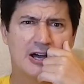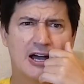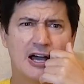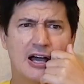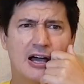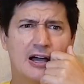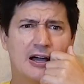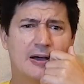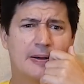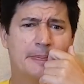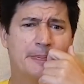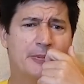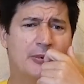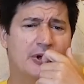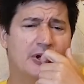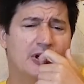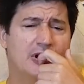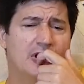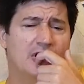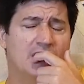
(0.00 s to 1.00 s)
And
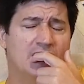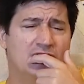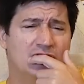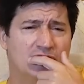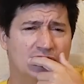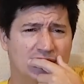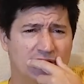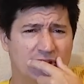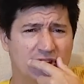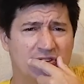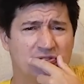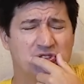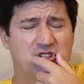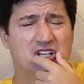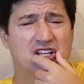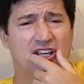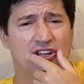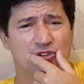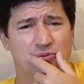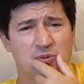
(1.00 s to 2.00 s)
if she
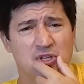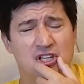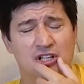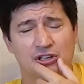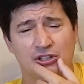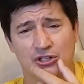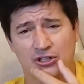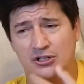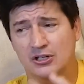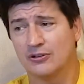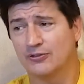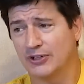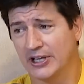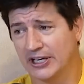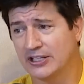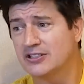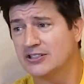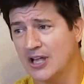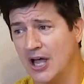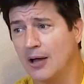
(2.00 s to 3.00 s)
gives me the look of
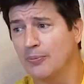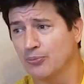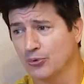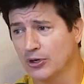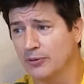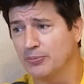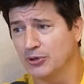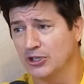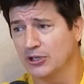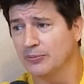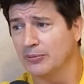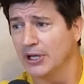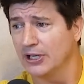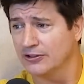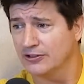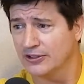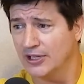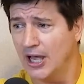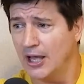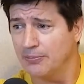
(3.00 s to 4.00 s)
like, stop ripping them, I'll
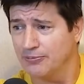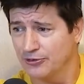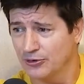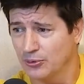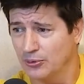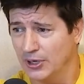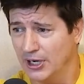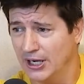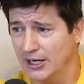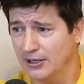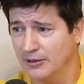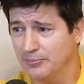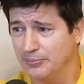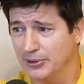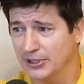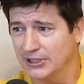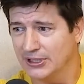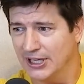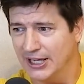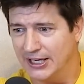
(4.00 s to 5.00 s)
stop for a while.
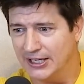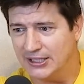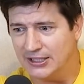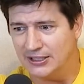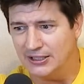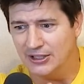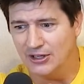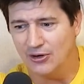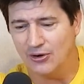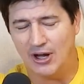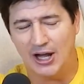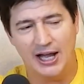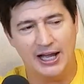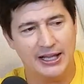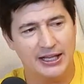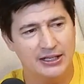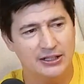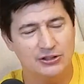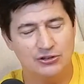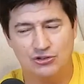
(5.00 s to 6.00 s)
But like, you know,
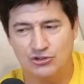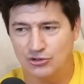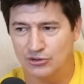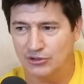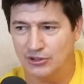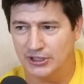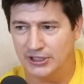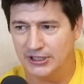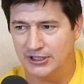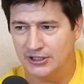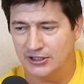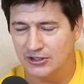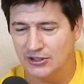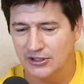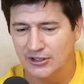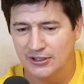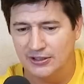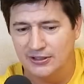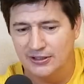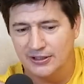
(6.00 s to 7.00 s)
I enjoy a
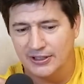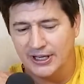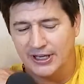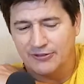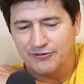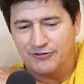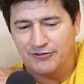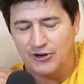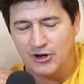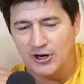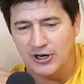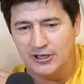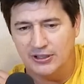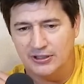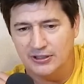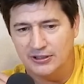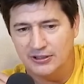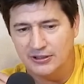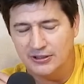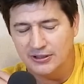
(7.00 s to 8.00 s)
good like
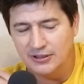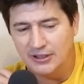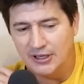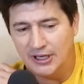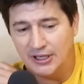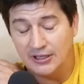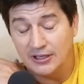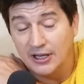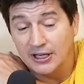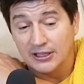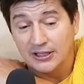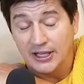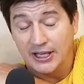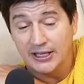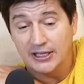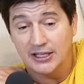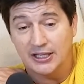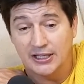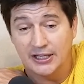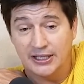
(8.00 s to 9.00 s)
fart, and I
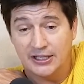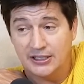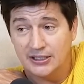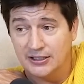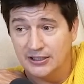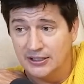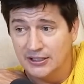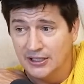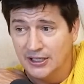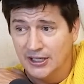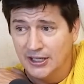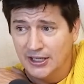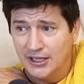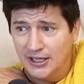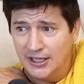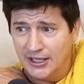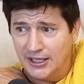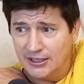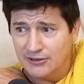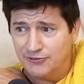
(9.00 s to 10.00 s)
like
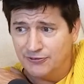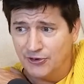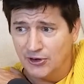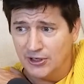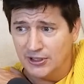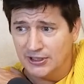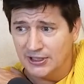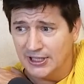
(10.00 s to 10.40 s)
farting